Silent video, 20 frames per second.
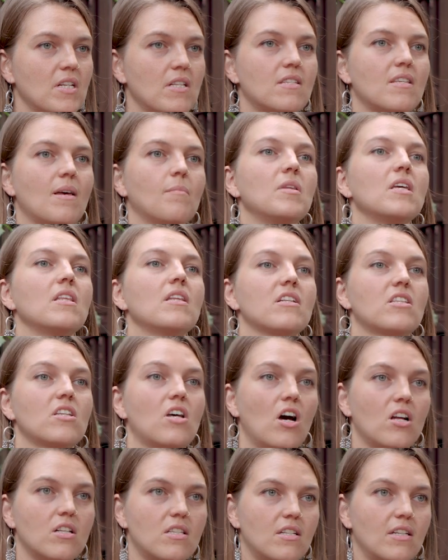It's something that's
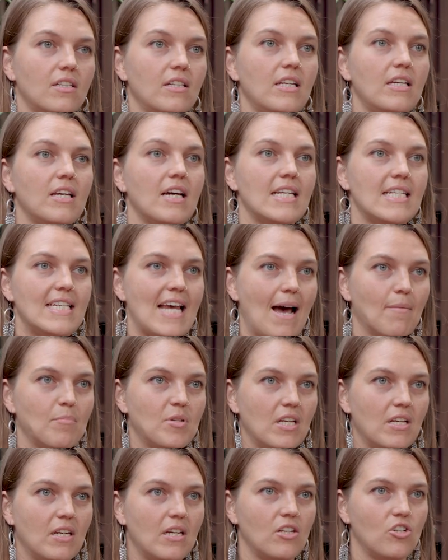constantly
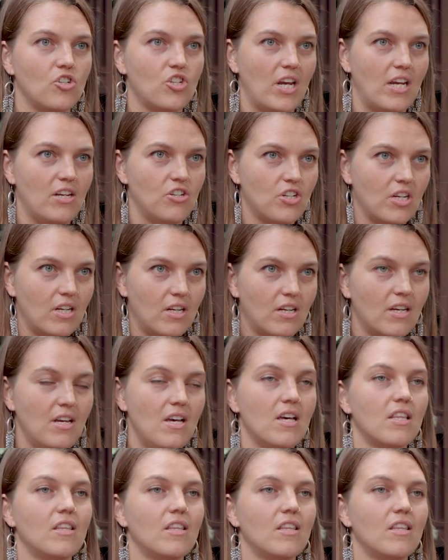adapting and changing.